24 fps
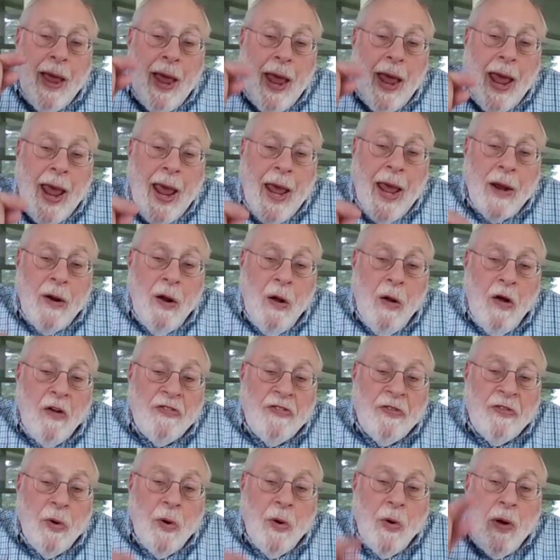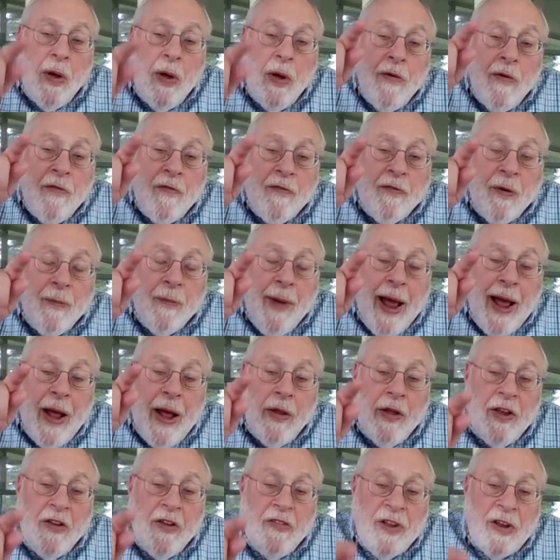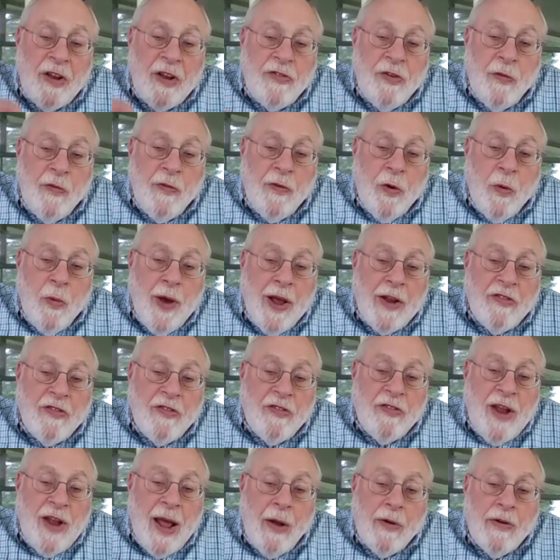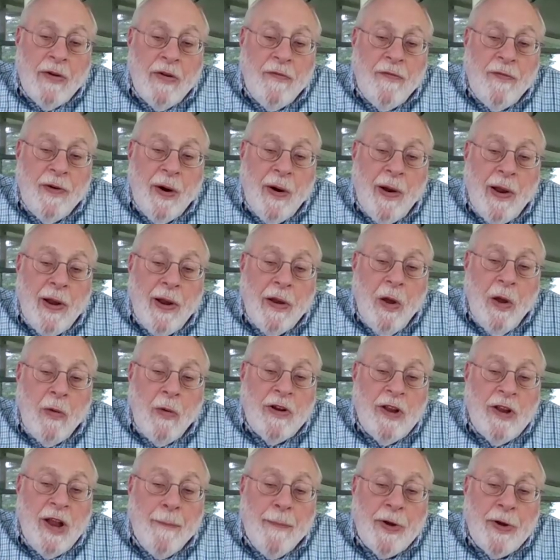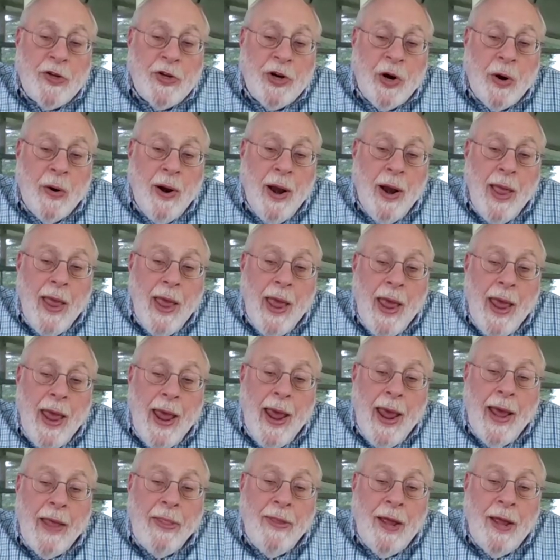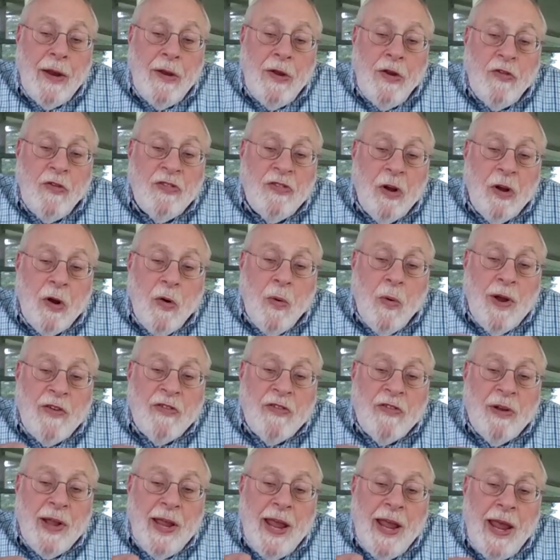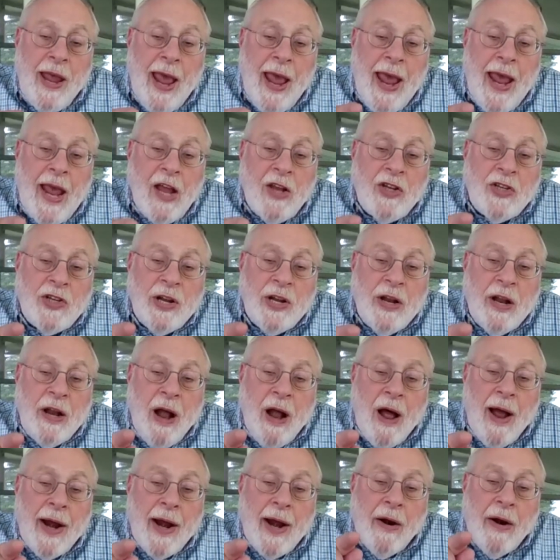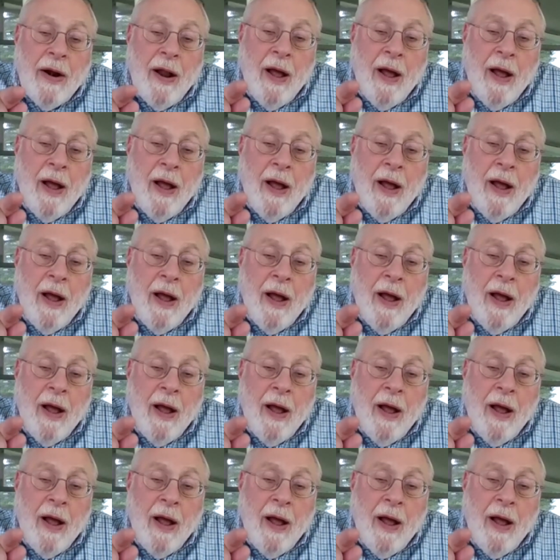and also from alloys that you've quenched down to very low temperature, and then you sequentially age it at higher and